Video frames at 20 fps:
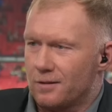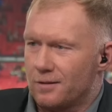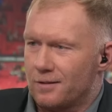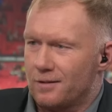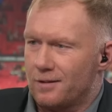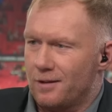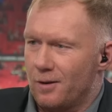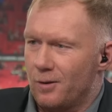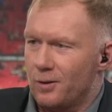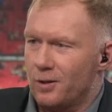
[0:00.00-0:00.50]
you
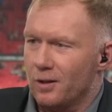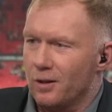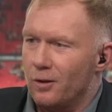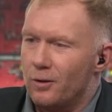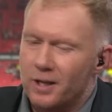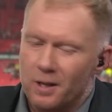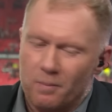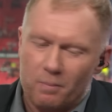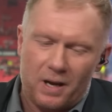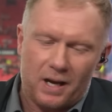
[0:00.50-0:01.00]
know, you're
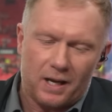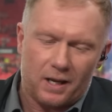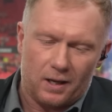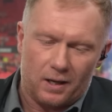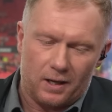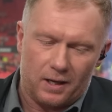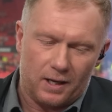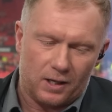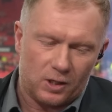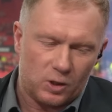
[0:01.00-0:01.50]
looking back
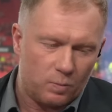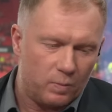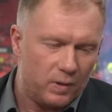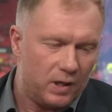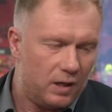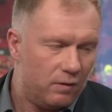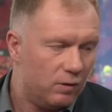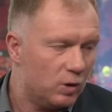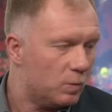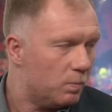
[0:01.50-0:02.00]
at an
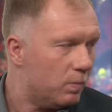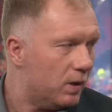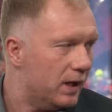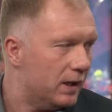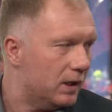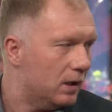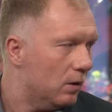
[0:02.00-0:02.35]
experienced player,